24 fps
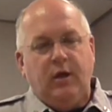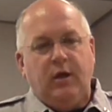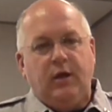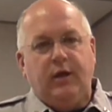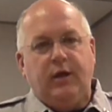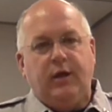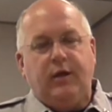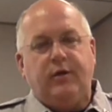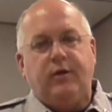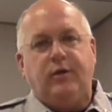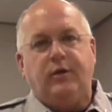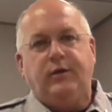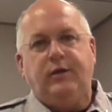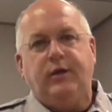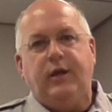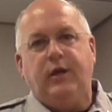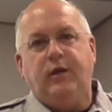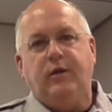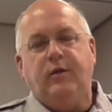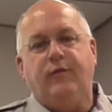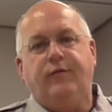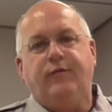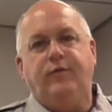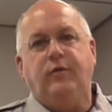let her tell
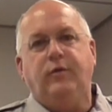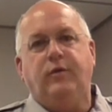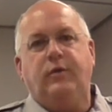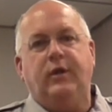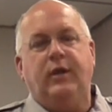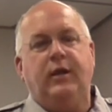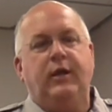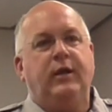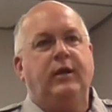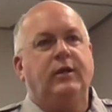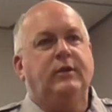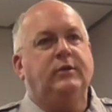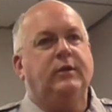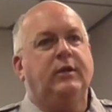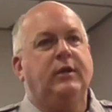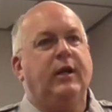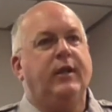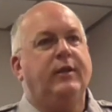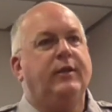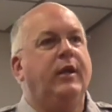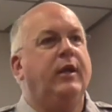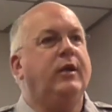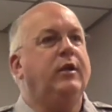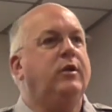you a few things, and
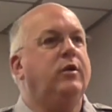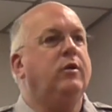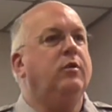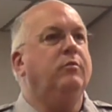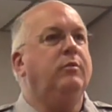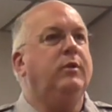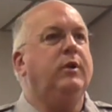I think you'll